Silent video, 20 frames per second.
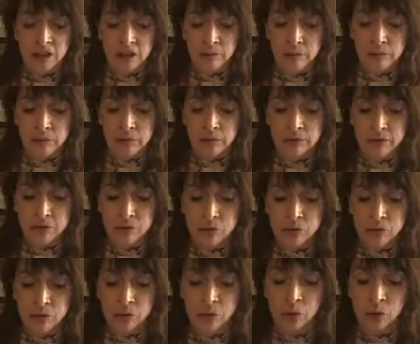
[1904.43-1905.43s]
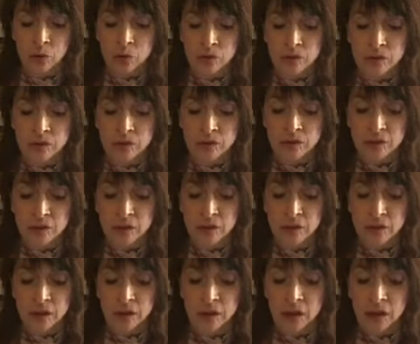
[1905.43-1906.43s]
a miracle holden,
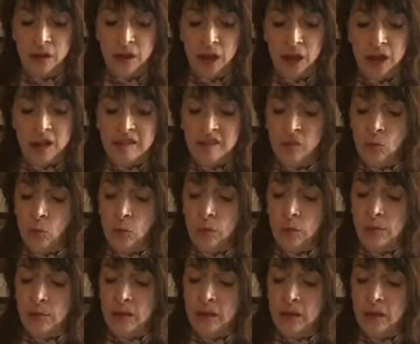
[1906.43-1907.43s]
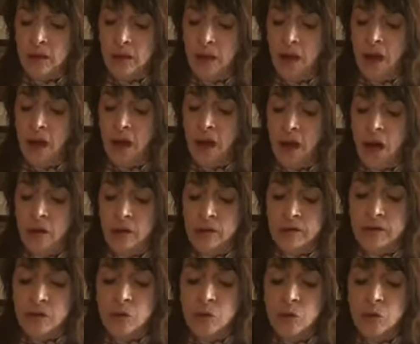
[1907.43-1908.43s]
and her women are as
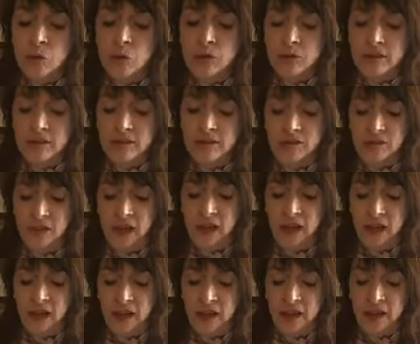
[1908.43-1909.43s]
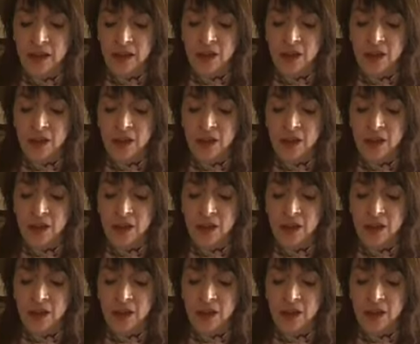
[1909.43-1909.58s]
houris fair,